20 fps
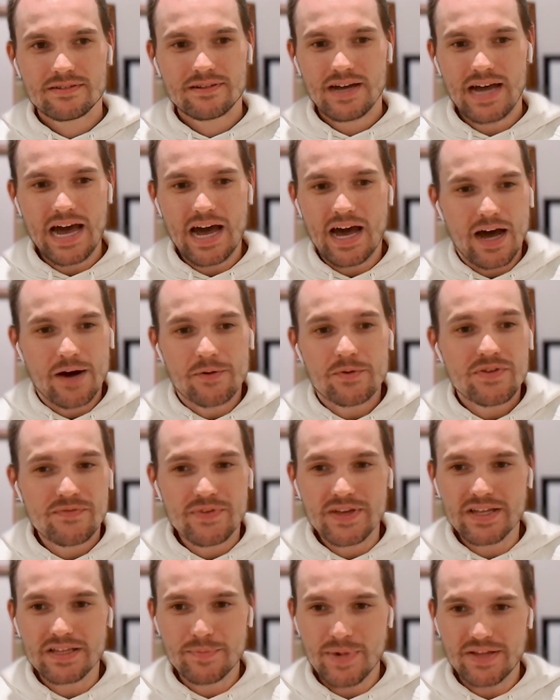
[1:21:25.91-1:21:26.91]
how we
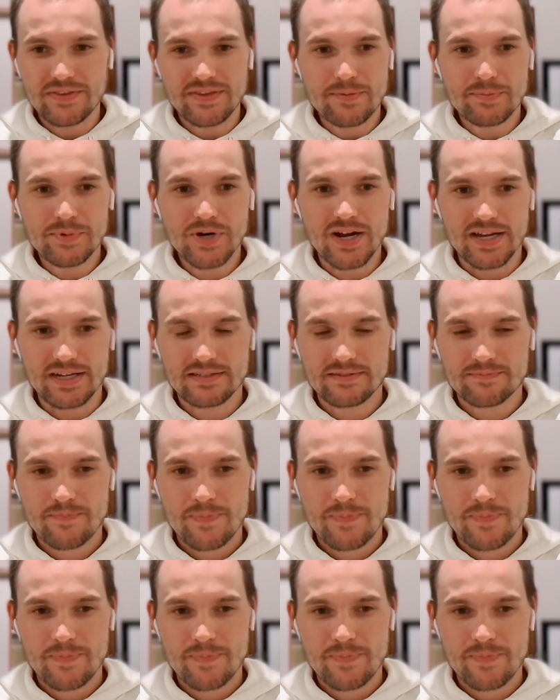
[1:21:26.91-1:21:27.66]
feel about that product.